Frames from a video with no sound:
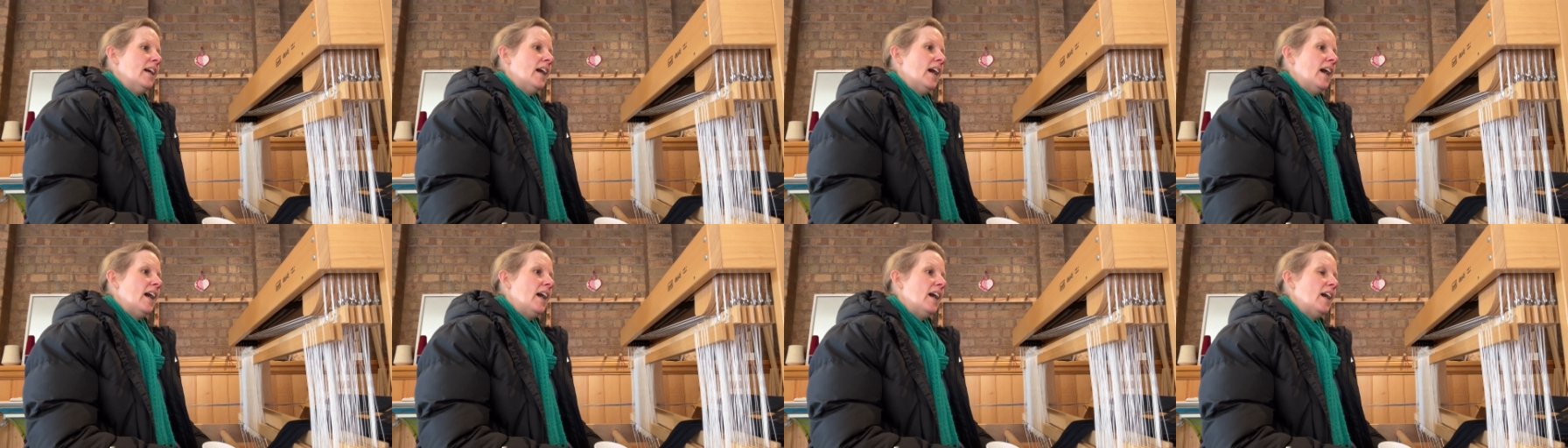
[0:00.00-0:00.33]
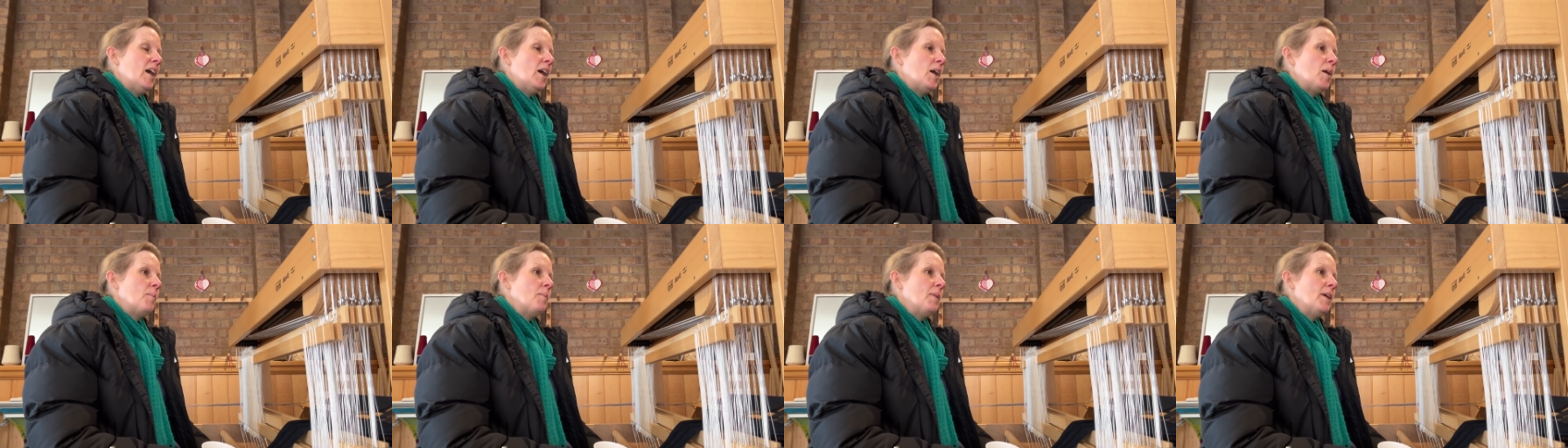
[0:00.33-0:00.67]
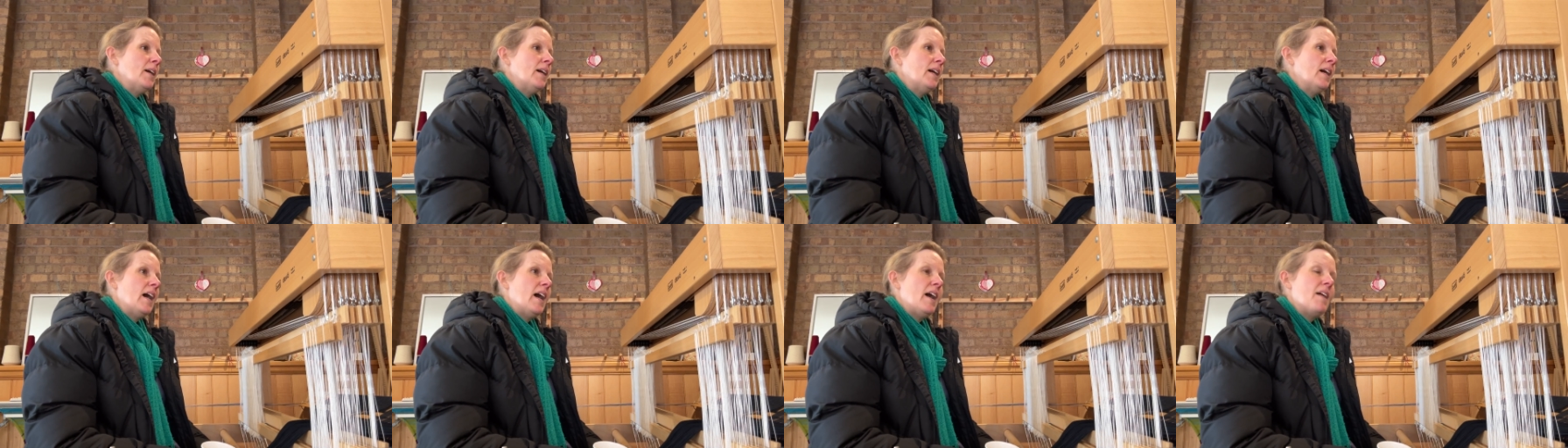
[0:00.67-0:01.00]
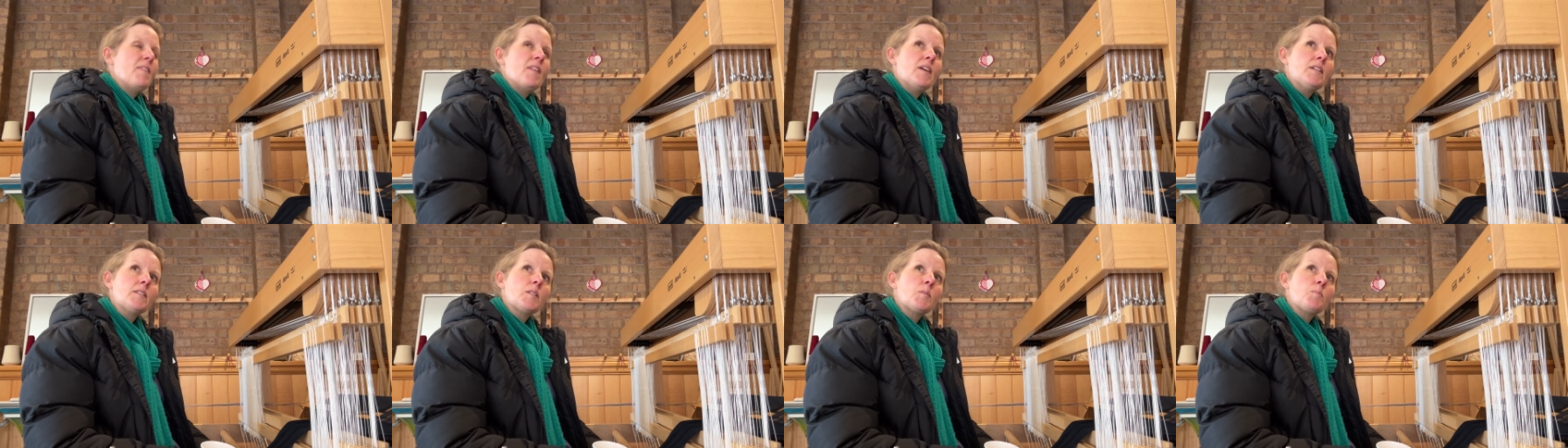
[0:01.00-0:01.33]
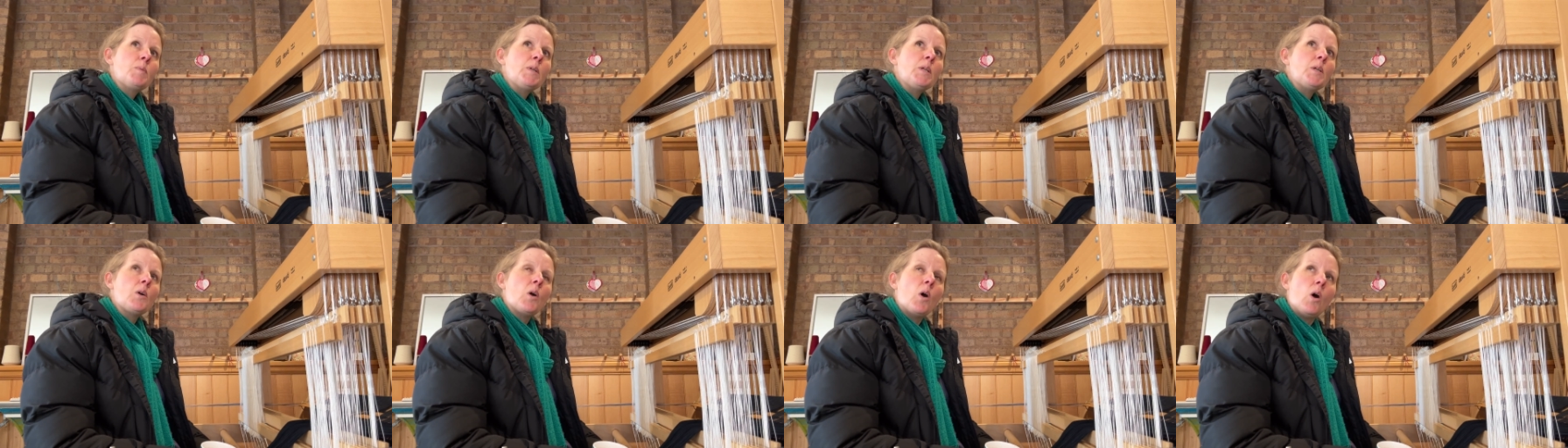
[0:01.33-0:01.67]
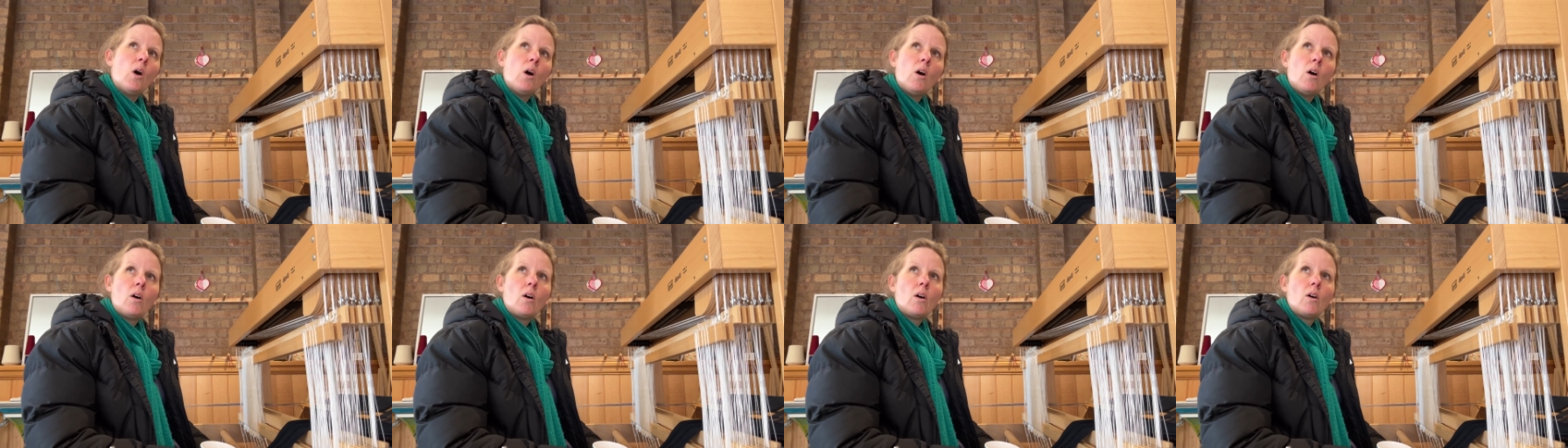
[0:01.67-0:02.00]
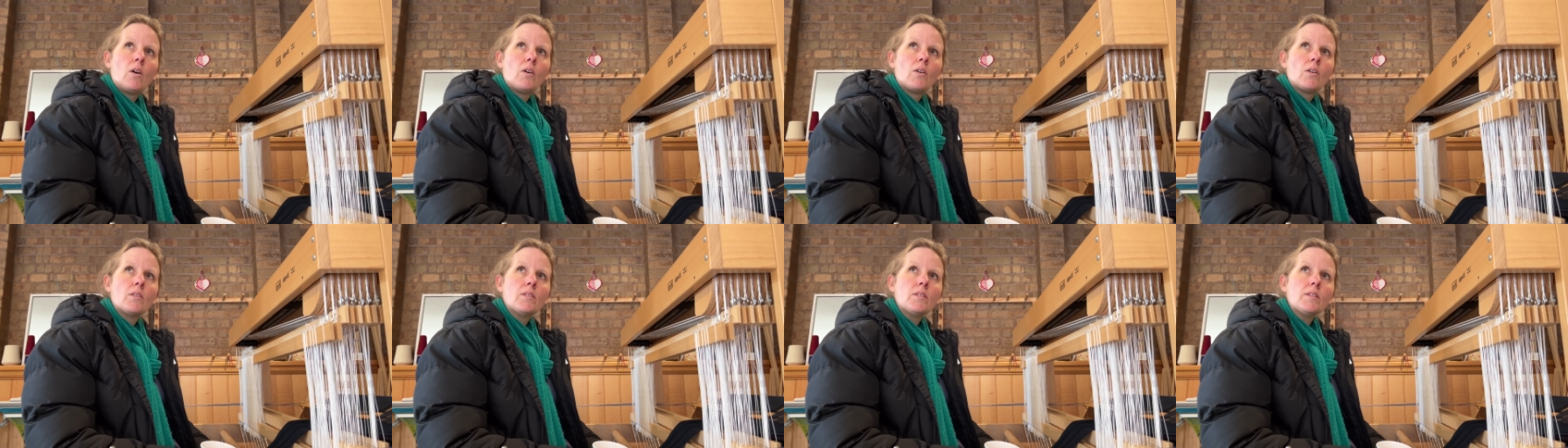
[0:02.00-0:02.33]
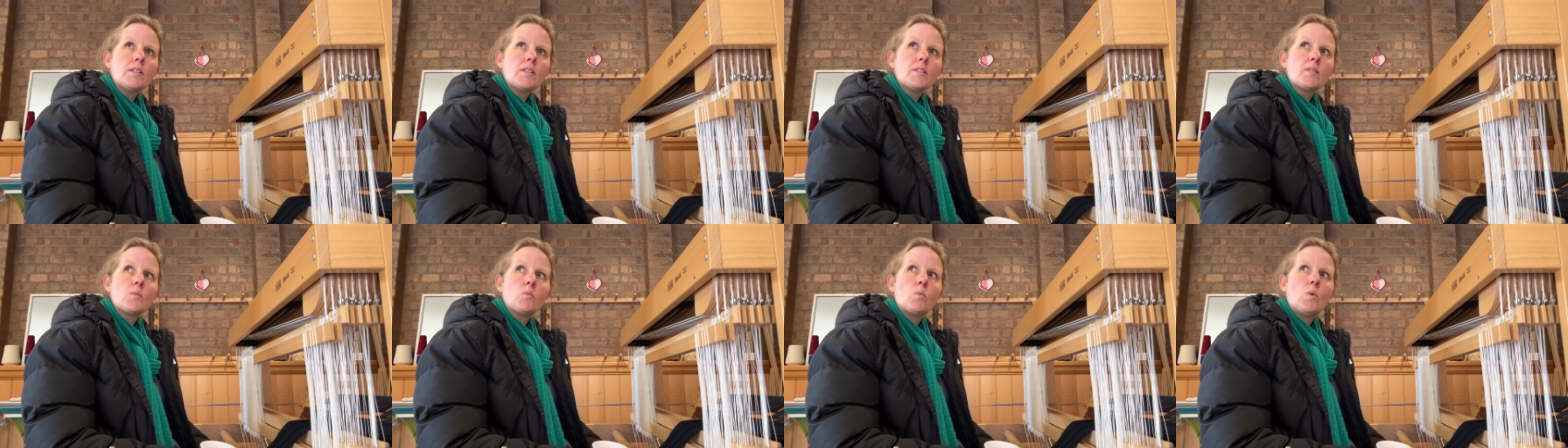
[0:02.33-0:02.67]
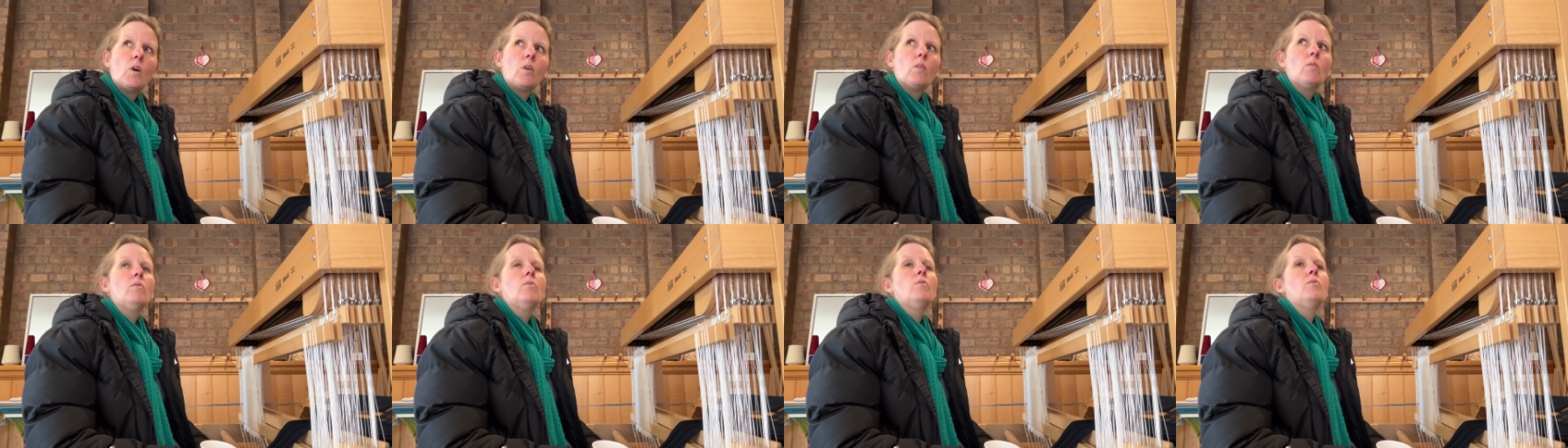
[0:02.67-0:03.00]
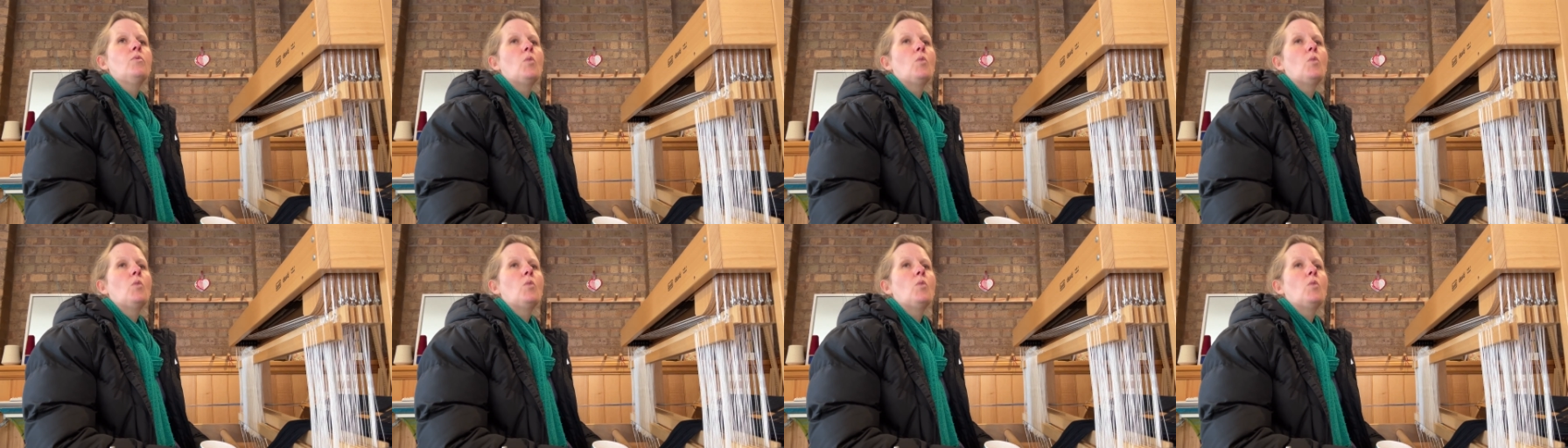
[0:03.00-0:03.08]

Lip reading: And that's because, well,